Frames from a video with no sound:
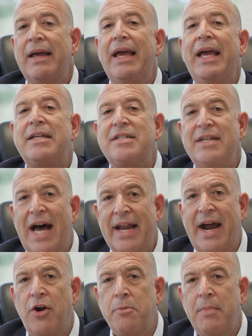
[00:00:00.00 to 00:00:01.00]
It's not
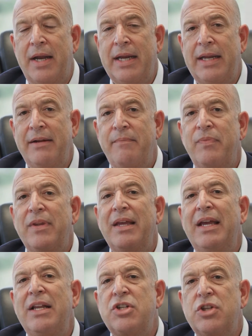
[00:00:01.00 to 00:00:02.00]
our money.
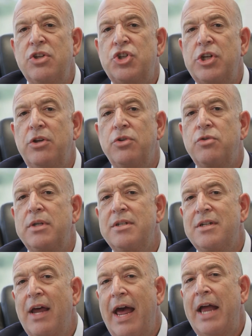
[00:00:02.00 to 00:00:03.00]
It's the
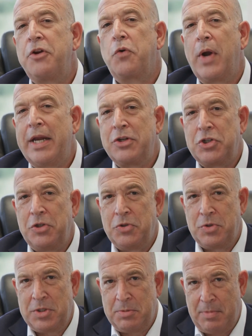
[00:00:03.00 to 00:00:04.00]
children's and
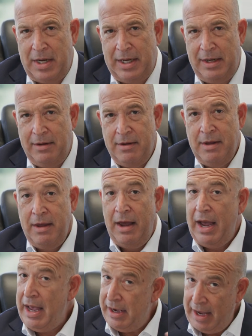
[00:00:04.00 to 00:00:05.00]
grandchildren's money.
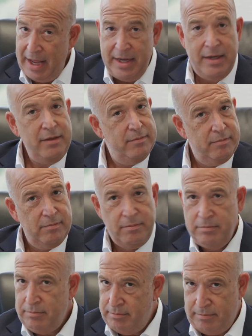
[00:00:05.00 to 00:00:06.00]
And I
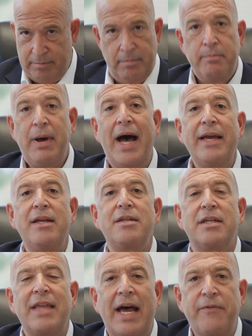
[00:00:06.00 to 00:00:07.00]
buy
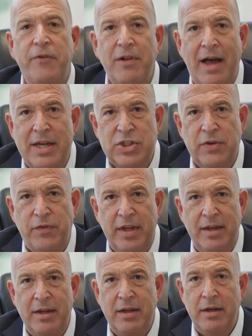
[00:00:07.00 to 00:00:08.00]
into that
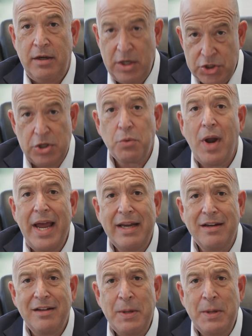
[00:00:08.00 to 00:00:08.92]
philosophy because you're right.